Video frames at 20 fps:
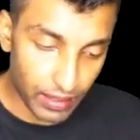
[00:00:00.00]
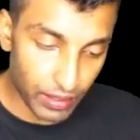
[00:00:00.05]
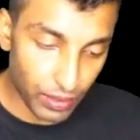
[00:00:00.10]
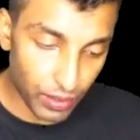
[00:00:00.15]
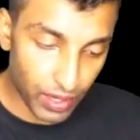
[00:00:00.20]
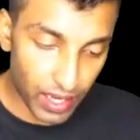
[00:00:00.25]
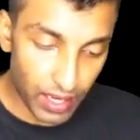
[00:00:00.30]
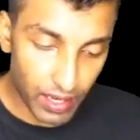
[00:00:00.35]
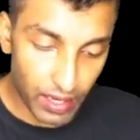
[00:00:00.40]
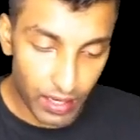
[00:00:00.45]

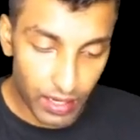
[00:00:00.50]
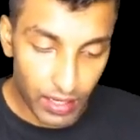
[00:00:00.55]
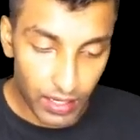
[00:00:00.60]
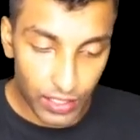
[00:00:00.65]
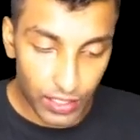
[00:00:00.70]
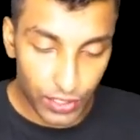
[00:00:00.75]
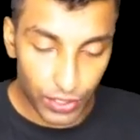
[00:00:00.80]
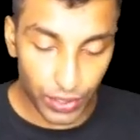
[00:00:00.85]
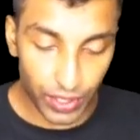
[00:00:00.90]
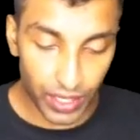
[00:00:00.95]
Okay,
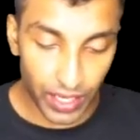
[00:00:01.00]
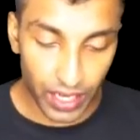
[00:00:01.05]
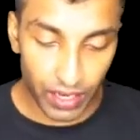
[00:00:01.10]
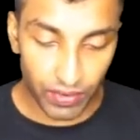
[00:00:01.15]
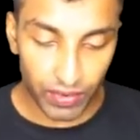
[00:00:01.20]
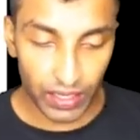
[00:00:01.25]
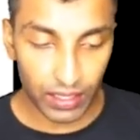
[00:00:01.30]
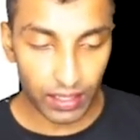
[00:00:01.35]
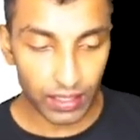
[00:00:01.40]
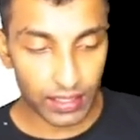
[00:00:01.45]
so
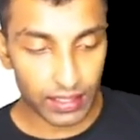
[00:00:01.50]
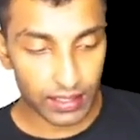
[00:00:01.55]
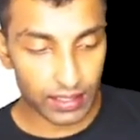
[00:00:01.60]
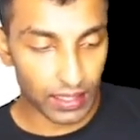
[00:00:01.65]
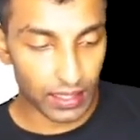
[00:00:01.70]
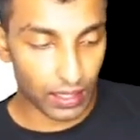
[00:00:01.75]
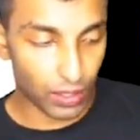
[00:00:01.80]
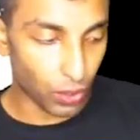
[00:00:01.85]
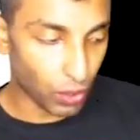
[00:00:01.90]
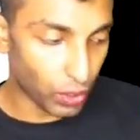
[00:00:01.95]
Tier 1 is
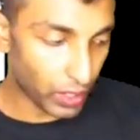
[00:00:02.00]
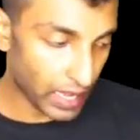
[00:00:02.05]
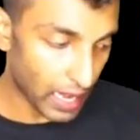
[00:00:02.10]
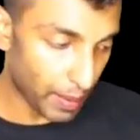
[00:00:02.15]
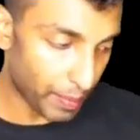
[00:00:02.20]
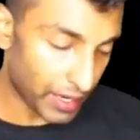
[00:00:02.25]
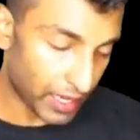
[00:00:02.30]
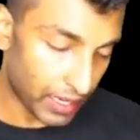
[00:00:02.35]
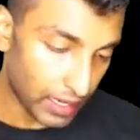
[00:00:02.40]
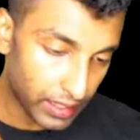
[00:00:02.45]
the core
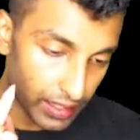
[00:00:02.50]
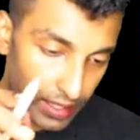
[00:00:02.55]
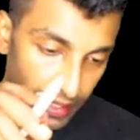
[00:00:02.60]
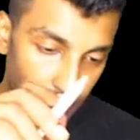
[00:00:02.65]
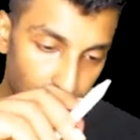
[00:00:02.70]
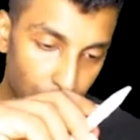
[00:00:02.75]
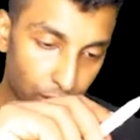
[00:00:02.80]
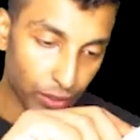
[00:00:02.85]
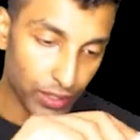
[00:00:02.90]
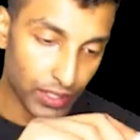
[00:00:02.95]
capital,
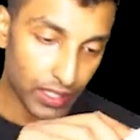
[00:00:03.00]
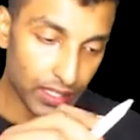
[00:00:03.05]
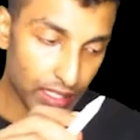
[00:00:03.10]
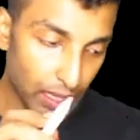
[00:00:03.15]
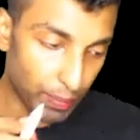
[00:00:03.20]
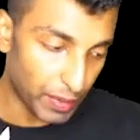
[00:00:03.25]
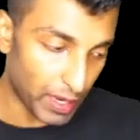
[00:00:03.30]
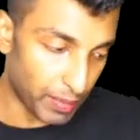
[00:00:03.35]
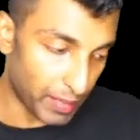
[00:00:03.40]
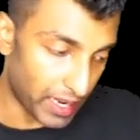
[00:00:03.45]
Tier 2 is the
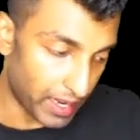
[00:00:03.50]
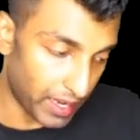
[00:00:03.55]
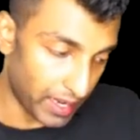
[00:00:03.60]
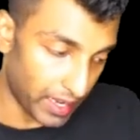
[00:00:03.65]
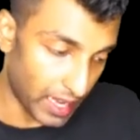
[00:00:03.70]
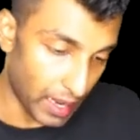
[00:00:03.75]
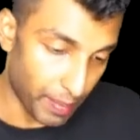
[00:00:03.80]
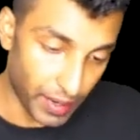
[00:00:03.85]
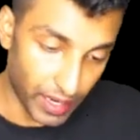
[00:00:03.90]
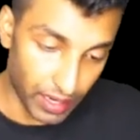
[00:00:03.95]

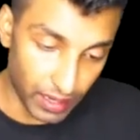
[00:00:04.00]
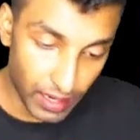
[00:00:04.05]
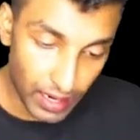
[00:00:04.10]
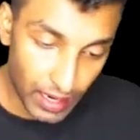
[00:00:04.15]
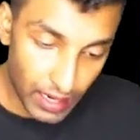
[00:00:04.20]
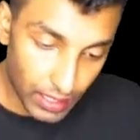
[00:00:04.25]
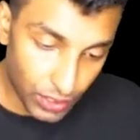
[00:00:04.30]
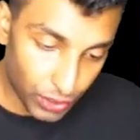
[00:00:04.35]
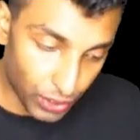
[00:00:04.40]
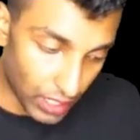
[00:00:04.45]
supplementary capital.
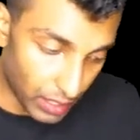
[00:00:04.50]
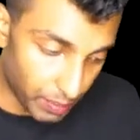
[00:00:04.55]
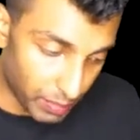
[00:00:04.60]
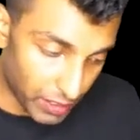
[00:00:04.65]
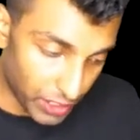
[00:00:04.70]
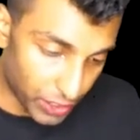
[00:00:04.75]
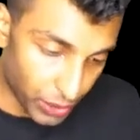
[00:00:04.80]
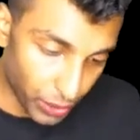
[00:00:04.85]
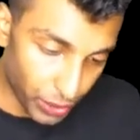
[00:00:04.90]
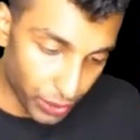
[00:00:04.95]
So let
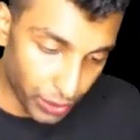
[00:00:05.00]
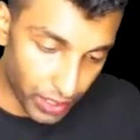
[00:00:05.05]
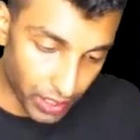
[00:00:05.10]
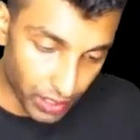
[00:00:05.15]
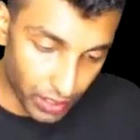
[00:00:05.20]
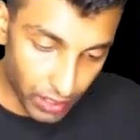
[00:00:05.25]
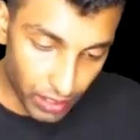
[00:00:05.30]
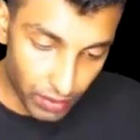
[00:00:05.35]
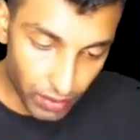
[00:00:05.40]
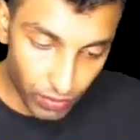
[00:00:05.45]
me show you
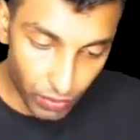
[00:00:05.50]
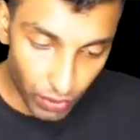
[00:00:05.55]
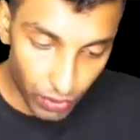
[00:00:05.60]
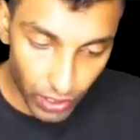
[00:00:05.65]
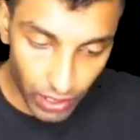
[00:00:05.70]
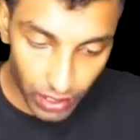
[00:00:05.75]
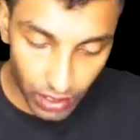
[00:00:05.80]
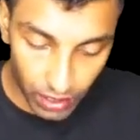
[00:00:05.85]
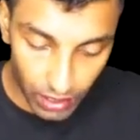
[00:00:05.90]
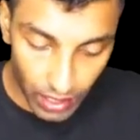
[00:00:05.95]
here
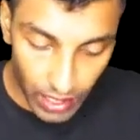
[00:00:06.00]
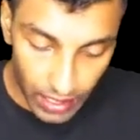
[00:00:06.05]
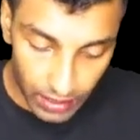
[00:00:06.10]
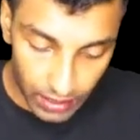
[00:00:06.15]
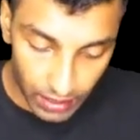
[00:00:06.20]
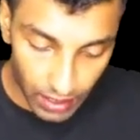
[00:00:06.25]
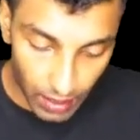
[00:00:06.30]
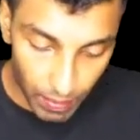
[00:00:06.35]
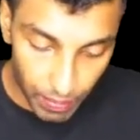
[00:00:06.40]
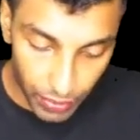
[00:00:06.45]
what
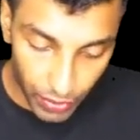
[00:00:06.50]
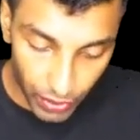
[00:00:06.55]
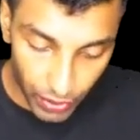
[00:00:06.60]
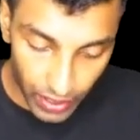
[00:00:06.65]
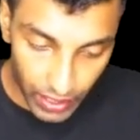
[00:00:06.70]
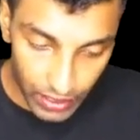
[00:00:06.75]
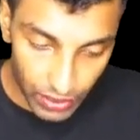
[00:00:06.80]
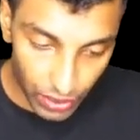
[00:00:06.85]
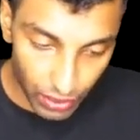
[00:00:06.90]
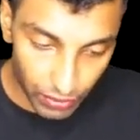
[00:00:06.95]
are the
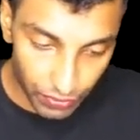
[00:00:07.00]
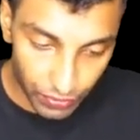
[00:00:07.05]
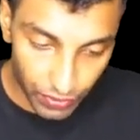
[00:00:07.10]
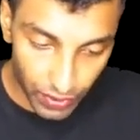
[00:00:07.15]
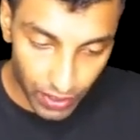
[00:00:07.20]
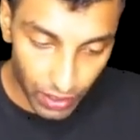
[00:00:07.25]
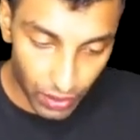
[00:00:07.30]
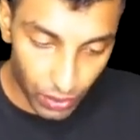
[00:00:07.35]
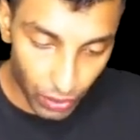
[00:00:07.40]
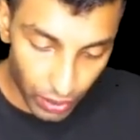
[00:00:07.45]
components of
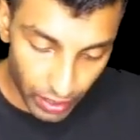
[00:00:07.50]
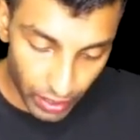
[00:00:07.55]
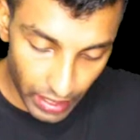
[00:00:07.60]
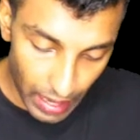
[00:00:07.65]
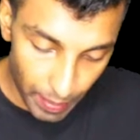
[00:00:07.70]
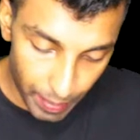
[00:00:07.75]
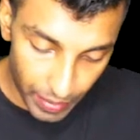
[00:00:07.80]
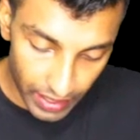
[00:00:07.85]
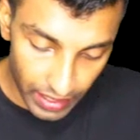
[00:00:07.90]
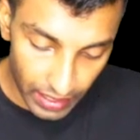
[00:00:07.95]
core
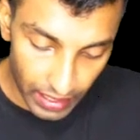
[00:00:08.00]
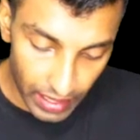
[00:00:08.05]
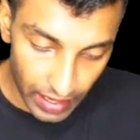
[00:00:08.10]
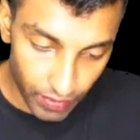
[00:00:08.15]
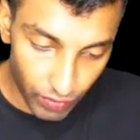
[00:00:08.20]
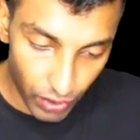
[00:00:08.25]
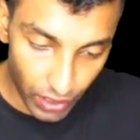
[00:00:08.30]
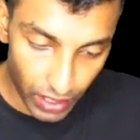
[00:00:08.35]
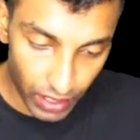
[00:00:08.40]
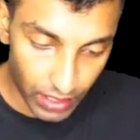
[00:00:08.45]
capital
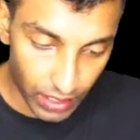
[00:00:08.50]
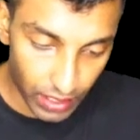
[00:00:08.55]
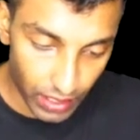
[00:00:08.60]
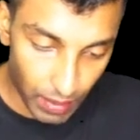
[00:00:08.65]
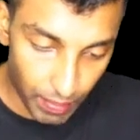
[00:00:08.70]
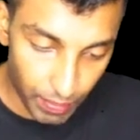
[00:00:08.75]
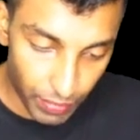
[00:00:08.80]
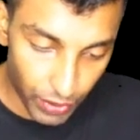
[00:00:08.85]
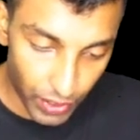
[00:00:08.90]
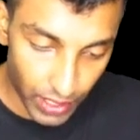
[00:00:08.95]
and what are the
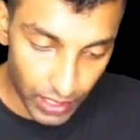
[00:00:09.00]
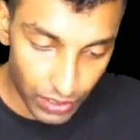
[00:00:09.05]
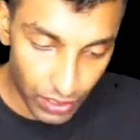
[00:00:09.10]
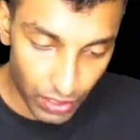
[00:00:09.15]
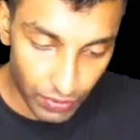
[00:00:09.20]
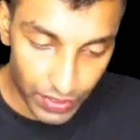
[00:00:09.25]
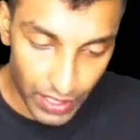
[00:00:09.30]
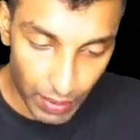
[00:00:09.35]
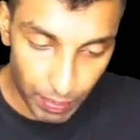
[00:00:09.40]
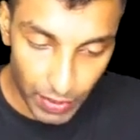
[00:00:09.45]

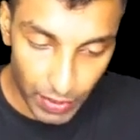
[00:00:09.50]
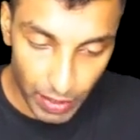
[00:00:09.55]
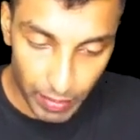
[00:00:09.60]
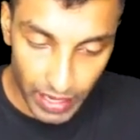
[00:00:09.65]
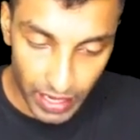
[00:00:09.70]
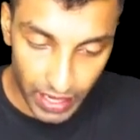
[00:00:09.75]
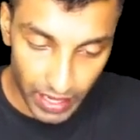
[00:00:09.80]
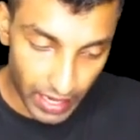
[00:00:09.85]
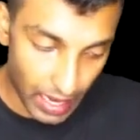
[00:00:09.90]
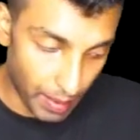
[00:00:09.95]
components of
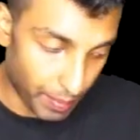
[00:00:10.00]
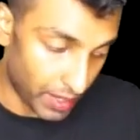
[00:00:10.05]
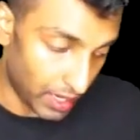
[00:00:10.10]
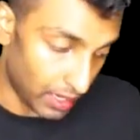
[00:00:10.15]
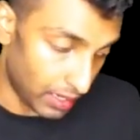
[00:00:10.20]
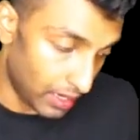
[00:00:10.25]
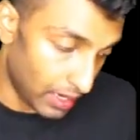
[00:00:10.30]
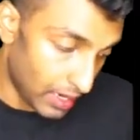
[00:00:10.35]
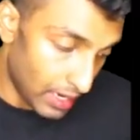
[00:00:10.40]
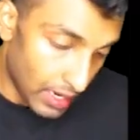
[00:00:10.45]
supplementary
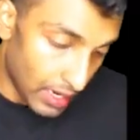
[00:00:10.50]
capital.